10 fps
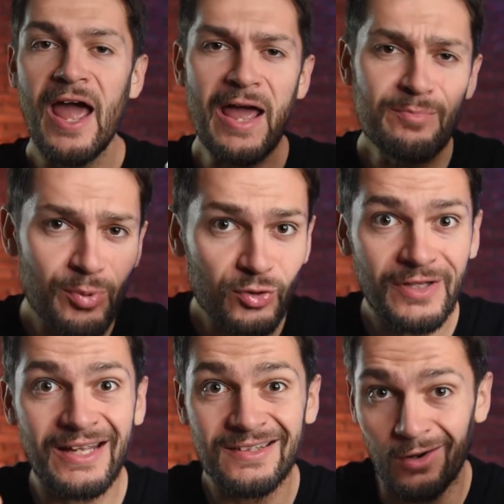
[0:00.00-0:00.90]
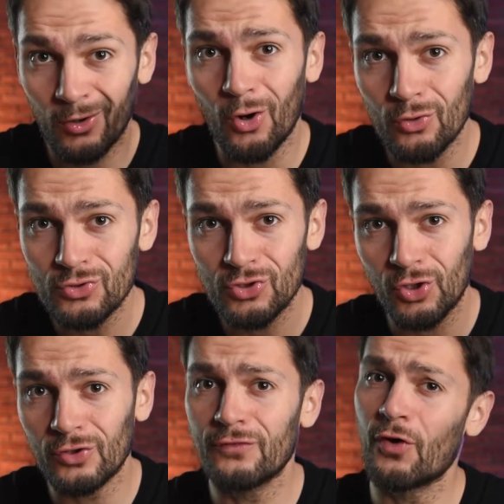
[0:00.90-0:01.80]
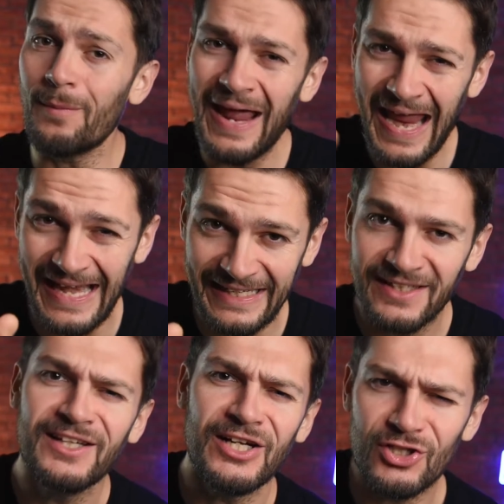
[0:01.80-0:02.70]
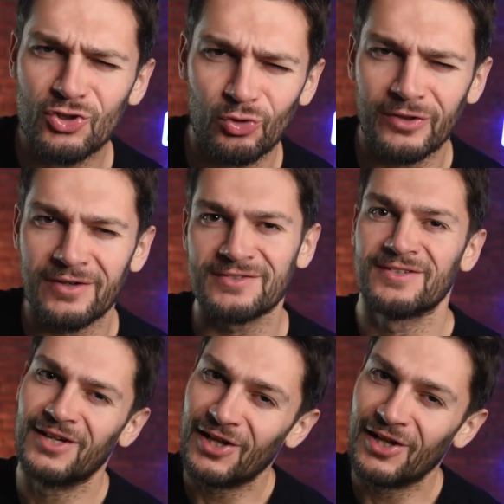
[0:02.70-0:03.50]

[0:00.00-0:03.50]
and protect our console from any intruders.